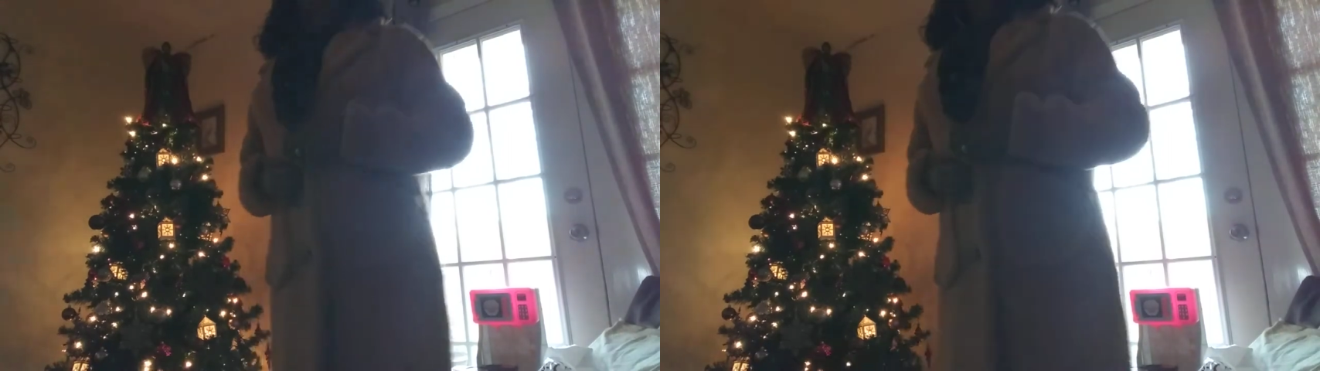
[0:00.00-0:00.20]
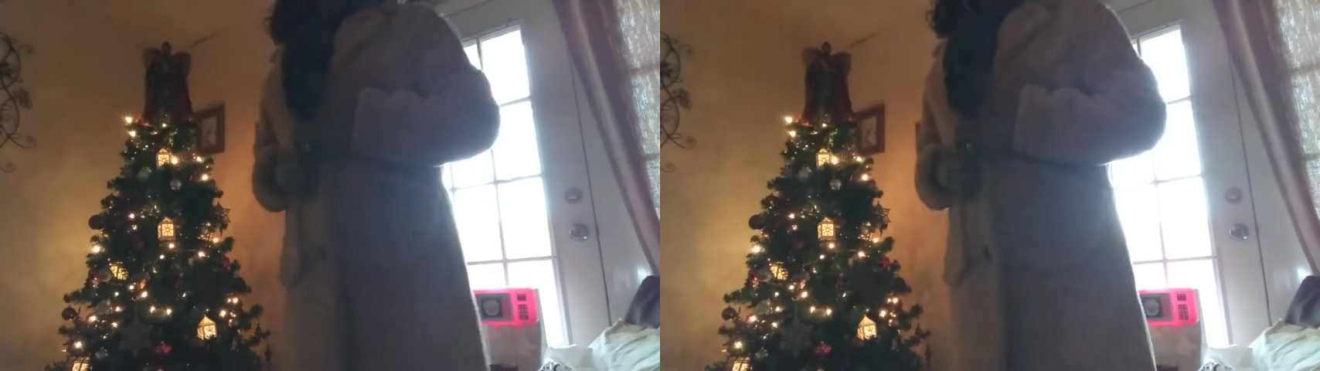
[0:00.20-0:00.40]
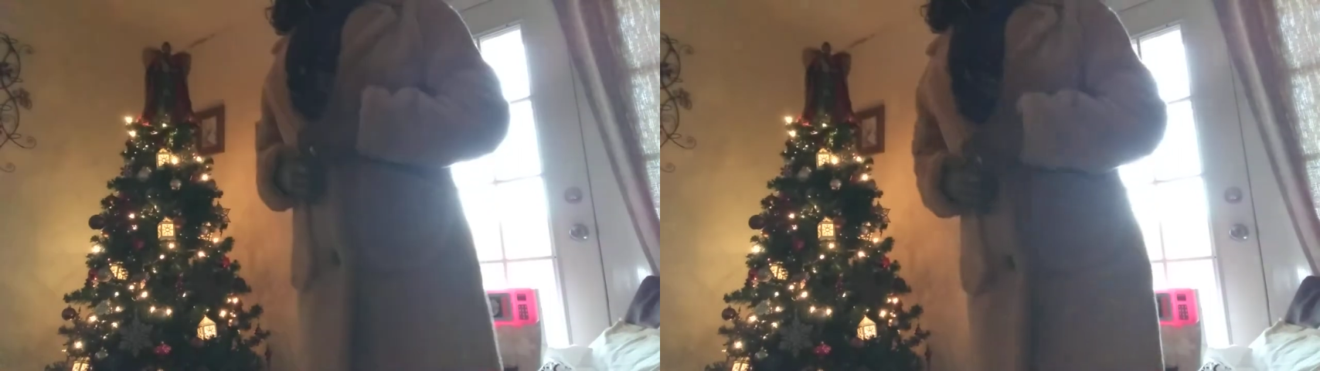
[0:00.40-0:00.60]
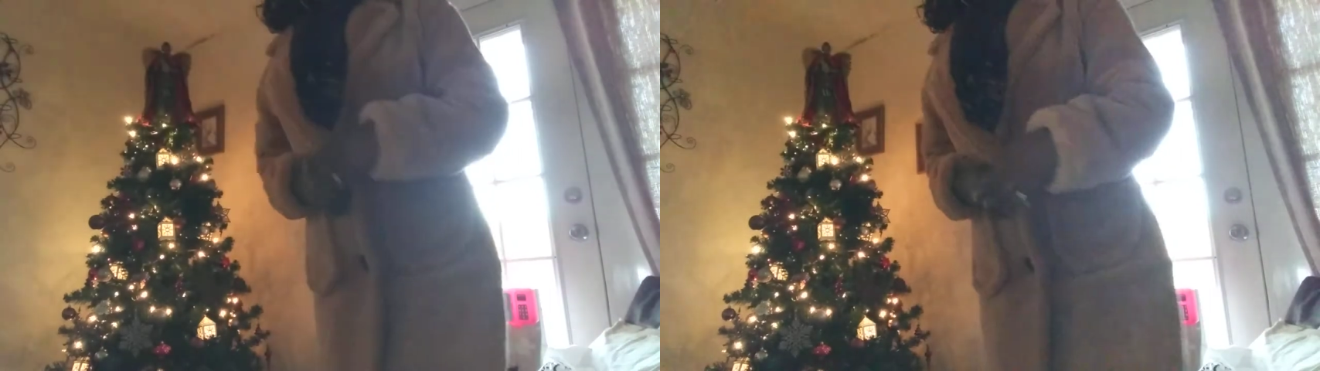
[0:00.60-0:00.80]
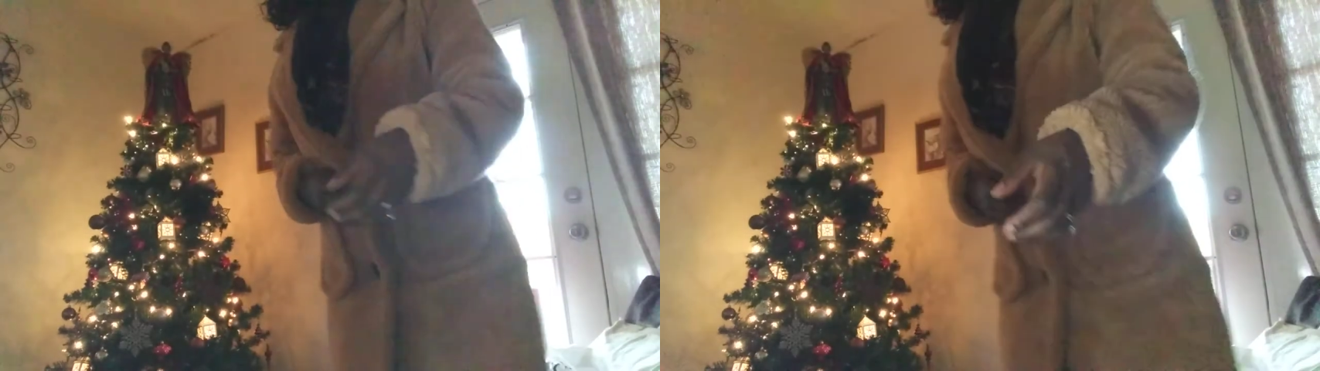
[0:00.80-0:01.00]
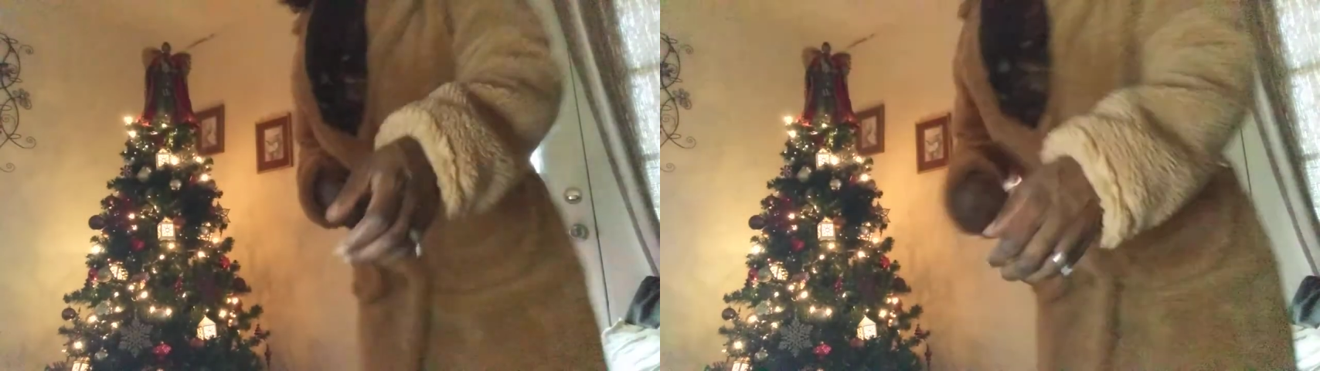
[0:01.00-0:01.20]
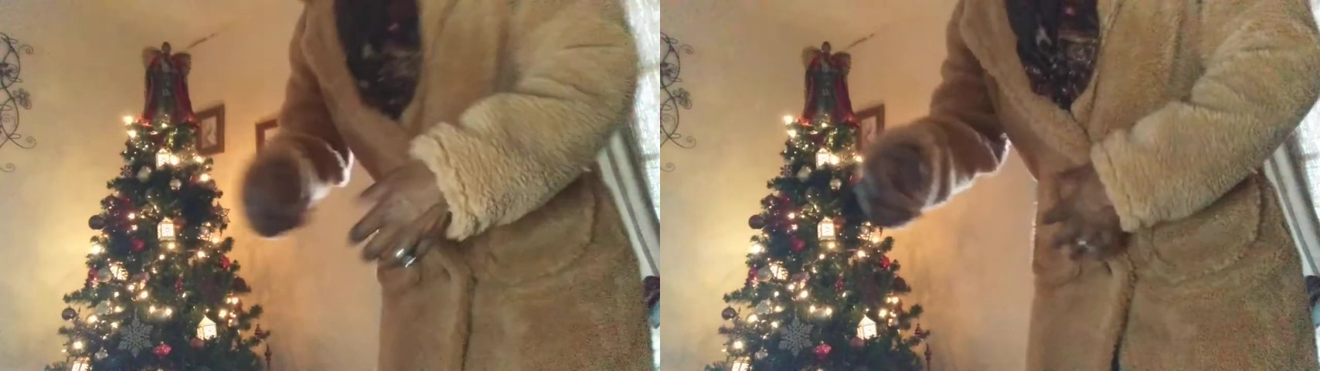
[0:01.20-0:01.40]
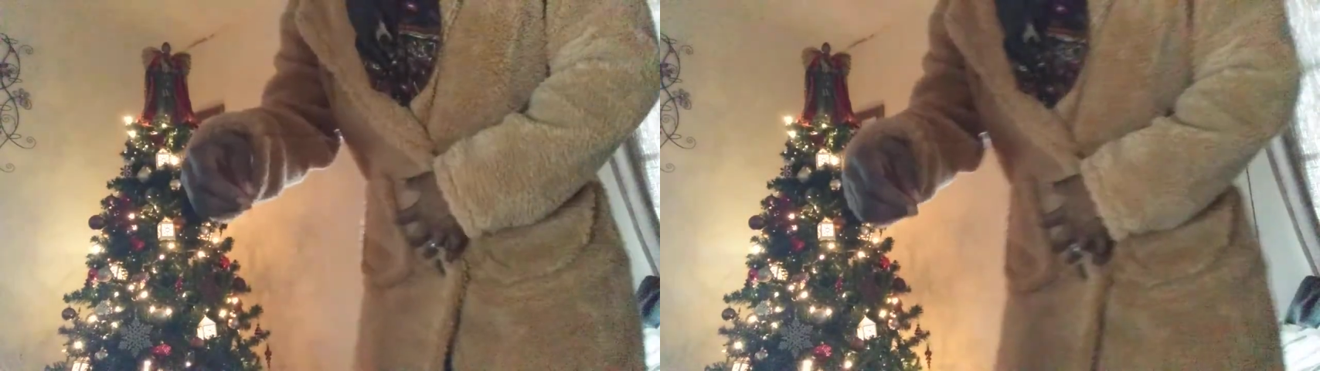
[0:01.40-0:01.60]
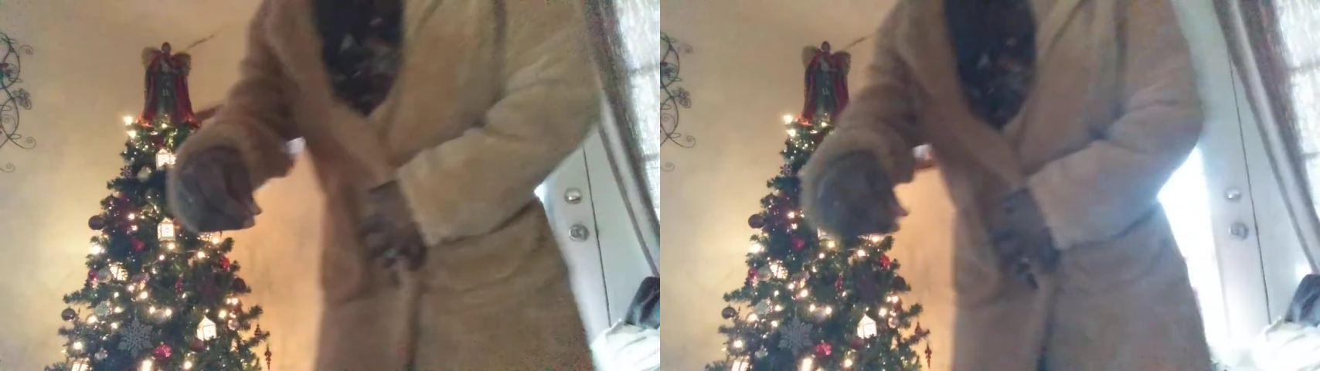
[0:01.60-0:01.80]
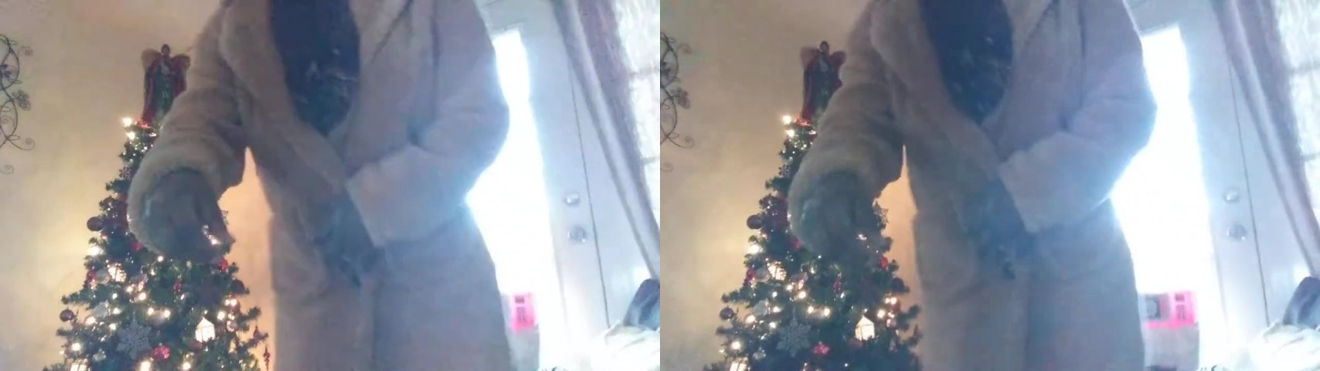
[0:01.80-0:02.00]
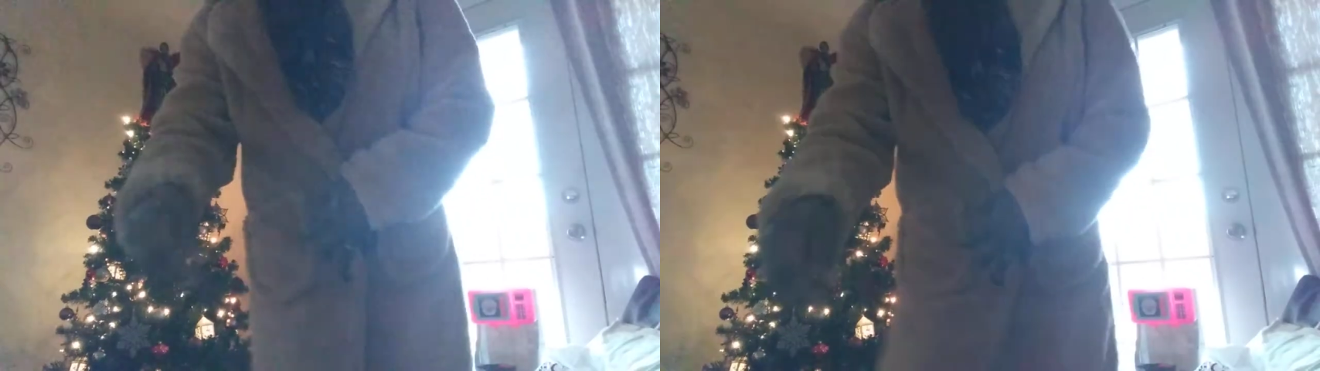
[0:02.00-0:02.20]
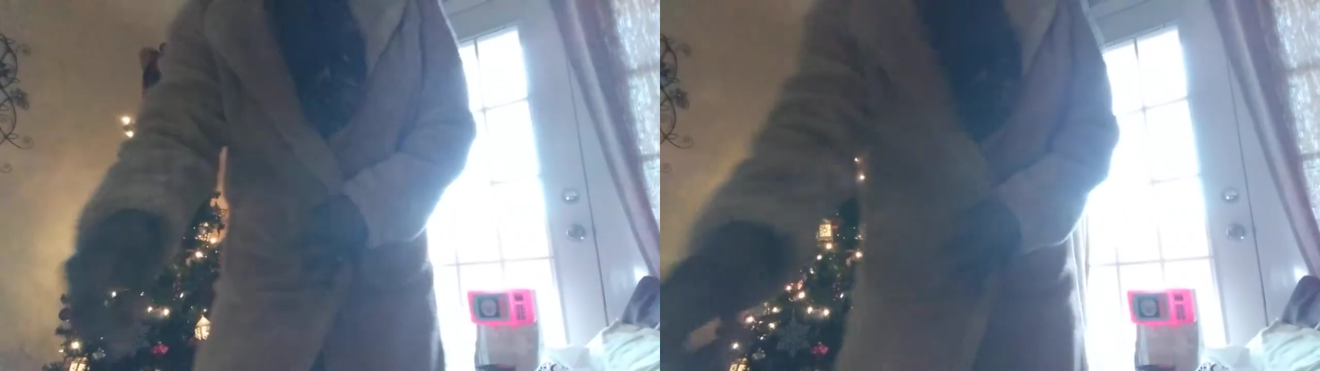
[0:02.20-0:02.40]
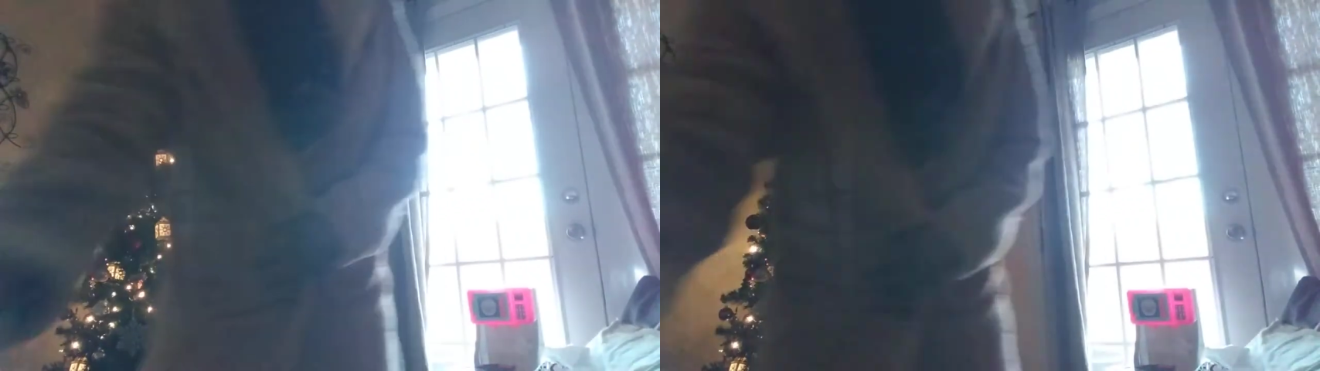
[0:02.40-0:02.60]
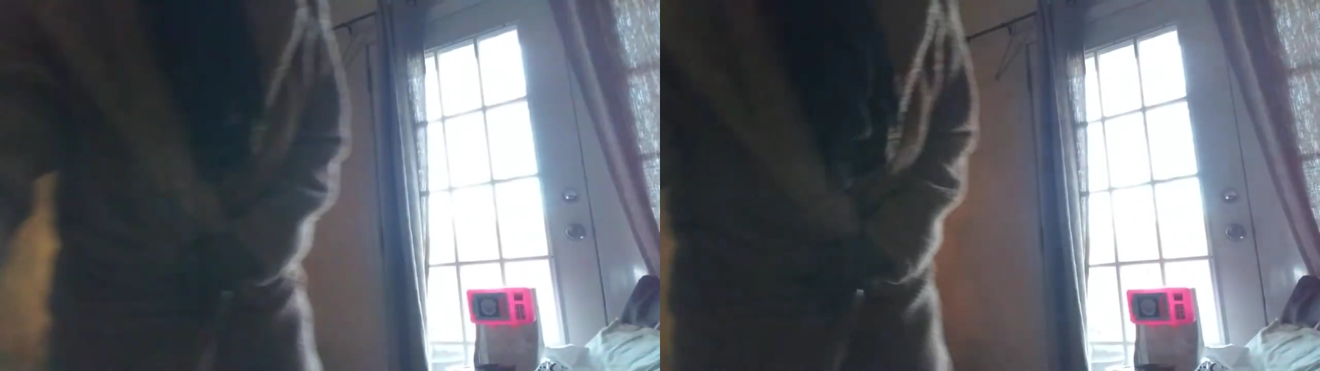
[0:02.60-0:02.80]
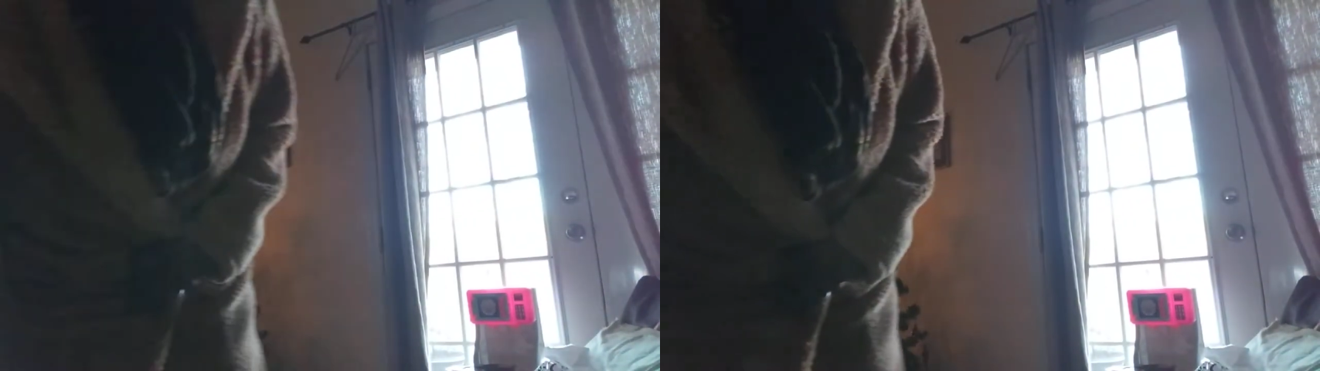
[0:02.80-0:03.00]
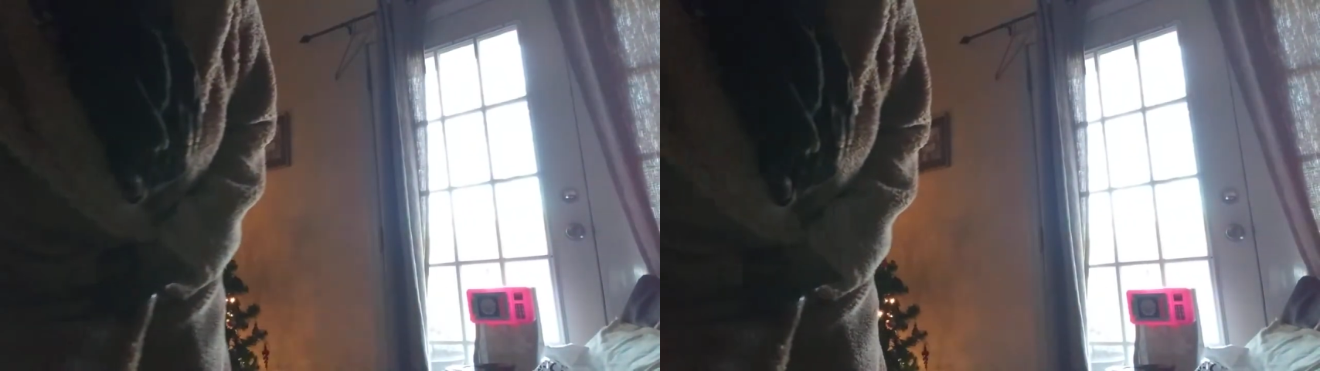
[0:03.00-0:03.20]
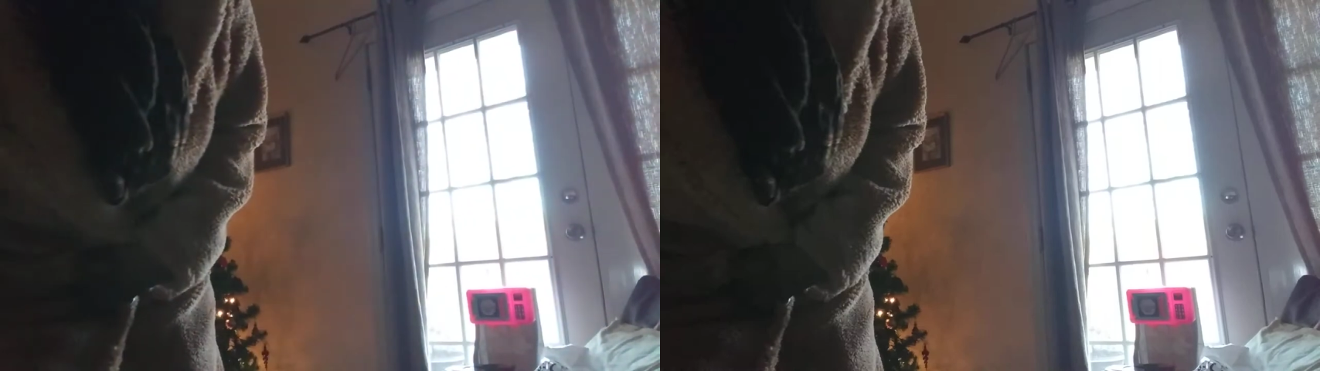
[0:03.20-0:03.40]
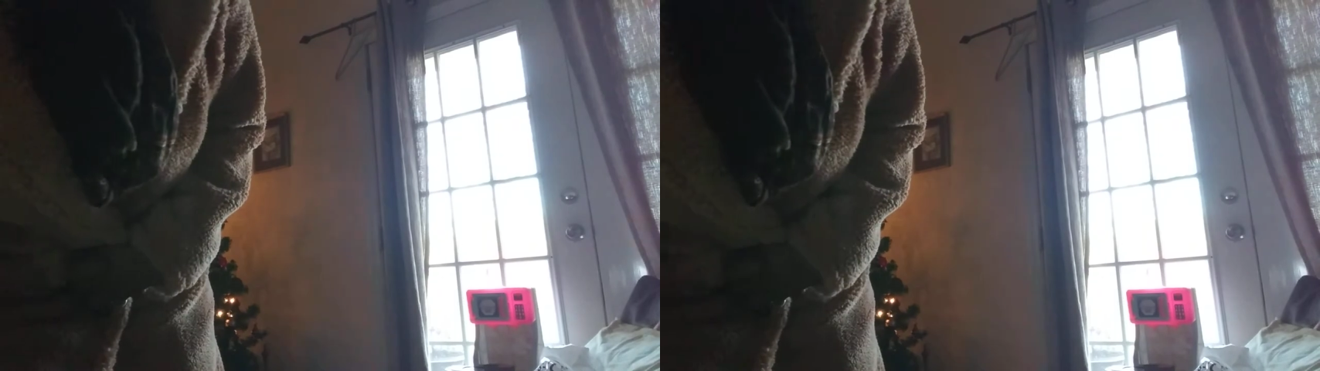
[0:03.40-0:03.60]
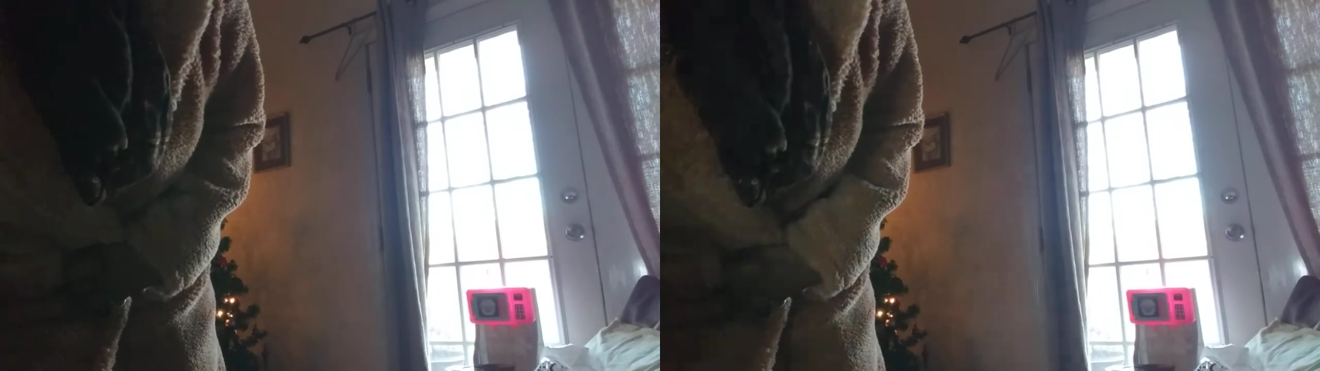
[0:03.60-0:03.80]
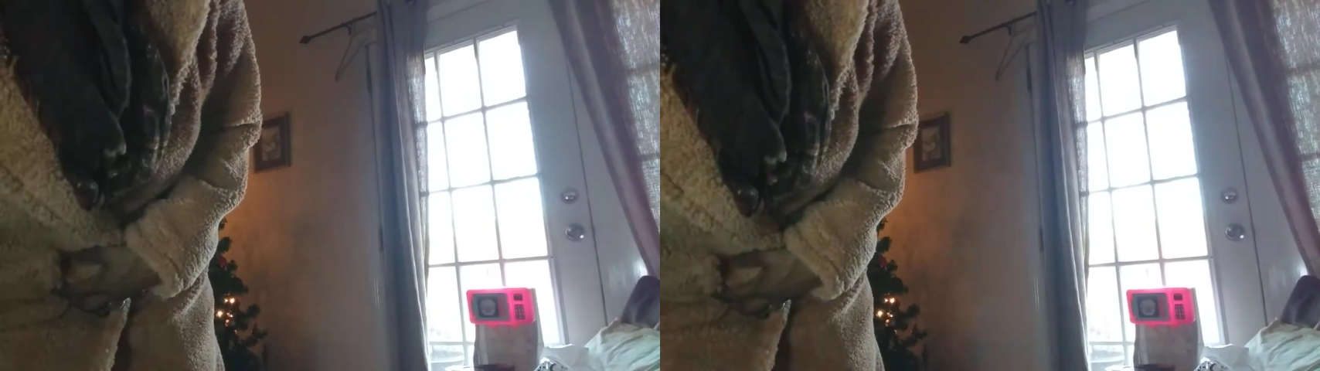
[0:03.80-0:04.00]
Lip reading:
[unreadable: no face in view]